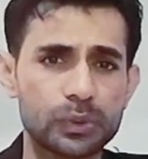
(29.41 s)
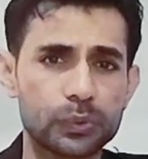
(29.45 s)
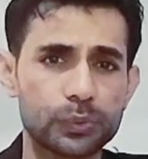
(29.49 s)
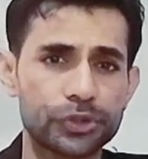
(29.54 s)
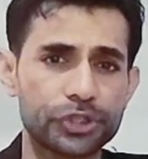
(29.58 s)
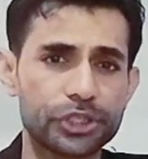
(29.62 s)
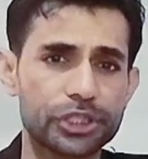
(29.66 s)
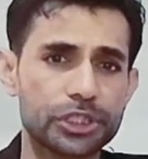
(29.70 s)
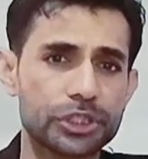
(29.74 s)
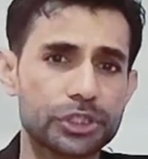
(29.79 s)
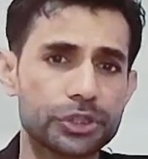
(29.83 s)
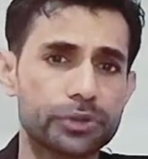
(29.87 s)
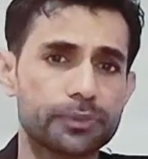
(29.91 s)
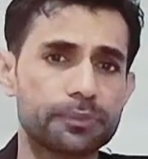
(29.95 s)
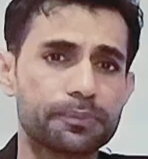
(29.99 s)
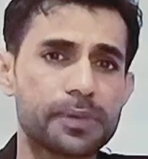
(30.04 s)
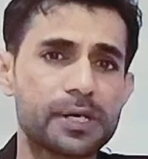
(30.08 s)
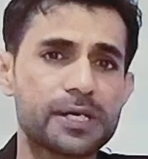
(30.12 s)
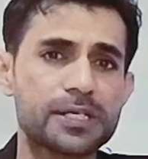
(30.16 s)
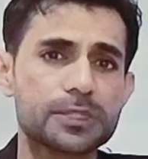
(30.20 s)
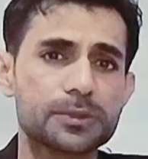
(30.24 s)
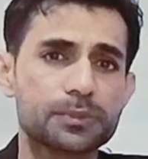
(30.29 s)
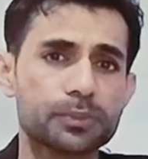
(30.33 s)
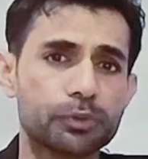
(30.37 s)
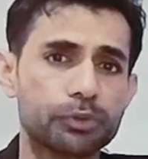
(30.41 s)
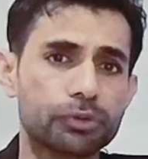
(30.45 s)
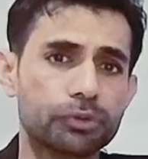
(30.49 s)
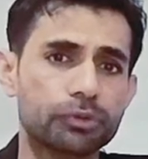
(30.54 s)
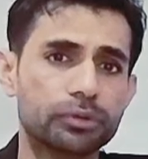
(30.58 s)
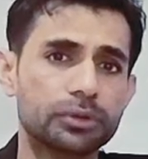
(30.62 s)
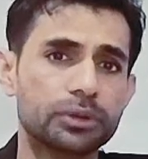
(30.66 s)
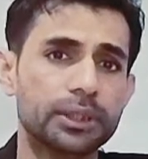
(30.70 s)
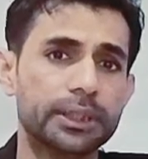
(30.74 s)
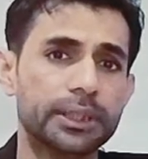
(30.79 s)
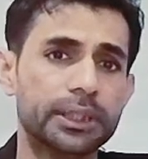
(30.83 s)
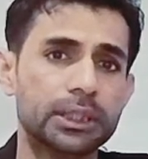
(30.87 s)
We need your
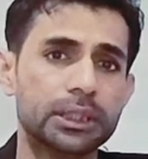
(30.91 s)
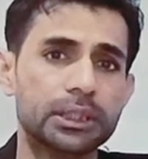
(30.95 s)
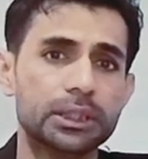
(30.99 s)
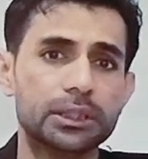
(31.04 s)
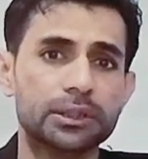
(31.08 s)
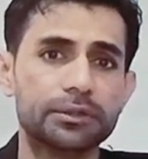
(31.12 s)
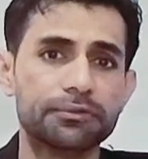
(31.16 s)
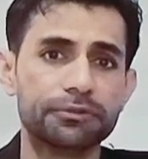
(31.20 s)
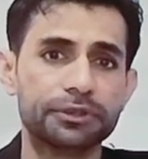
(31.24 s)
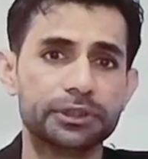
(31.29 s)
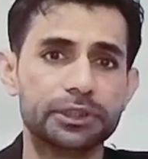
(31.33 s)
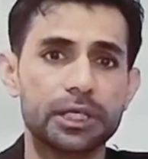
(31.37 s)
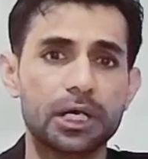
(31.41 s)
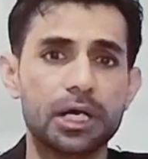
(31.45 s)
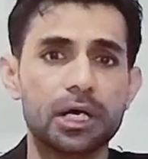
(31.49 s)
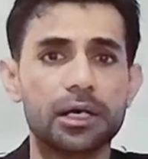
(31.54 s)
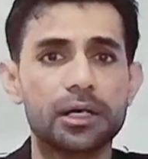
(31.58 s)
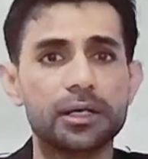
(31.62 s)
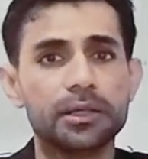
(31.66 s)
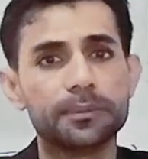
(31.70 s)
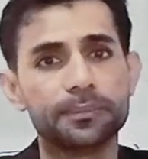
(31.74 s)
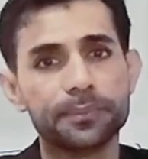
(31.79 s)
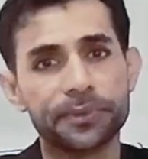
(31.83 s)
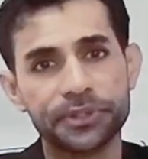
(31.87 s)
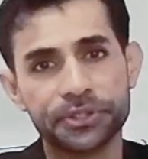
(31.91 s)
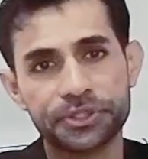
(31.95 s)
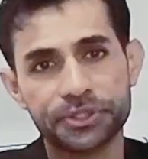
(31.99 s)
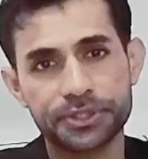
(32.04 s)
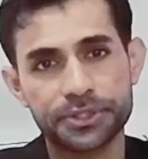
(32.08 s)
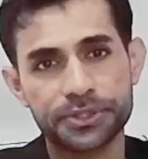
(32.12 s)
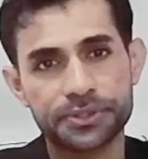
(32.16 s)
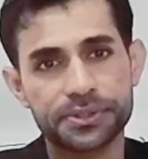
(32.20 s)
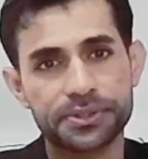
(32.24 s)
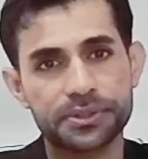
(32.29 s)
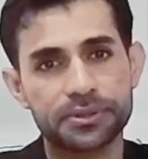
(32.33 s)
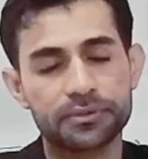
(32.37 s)
passport with all
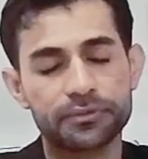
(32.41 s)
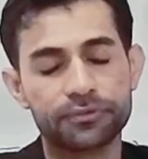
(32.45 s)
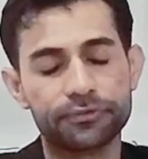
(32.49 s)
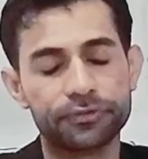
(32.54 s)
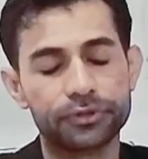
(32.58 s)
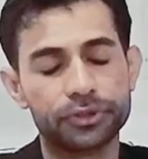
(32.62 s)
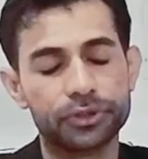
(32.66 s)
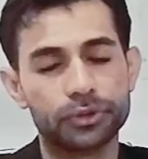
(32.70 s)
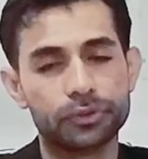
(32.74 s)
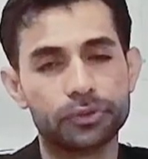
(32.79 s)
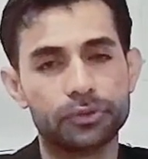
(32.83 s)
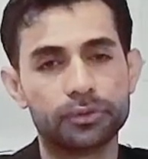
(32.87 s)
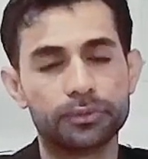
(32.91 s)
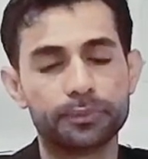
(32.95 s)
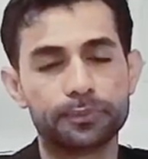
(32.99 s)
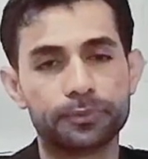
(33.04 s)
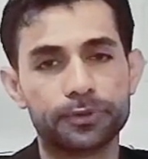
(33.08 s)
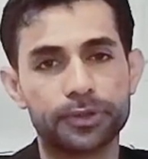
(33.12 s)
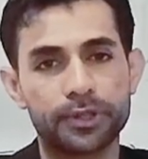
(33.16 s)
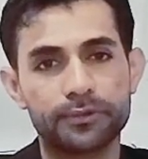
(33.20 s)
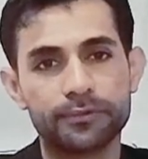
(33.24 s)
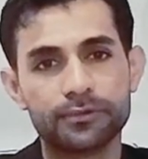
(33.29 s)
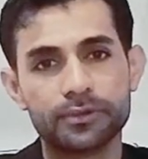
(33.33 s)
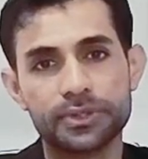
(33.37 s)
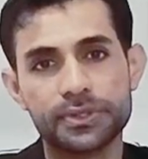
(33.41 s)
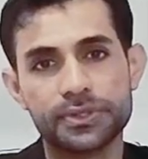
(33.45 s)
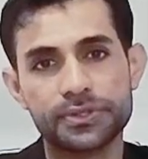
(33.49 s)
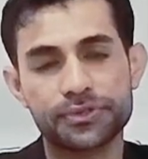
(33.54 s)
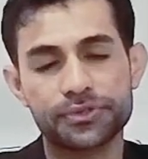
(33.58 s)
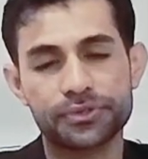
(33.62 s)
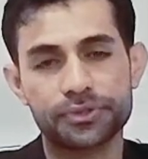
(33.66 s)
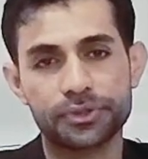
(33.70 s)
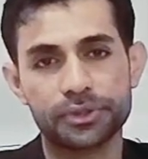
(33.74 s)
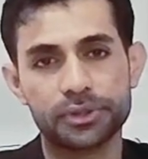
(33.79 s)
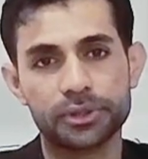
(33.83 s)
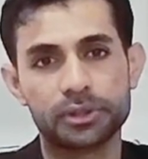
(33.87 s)
pages, with your travel
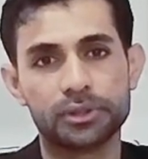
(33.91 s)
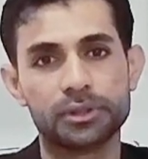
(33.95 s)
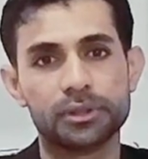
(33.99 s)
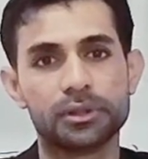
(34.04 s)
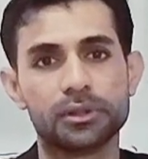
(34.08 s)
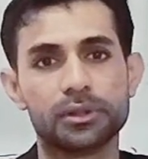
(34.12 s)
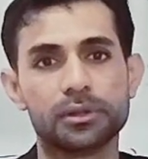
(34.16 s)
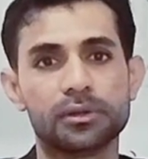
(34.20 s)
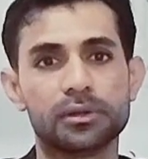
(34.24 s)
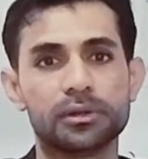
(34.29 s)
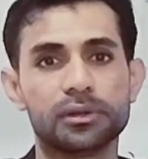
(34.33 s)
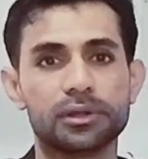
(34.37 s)
history,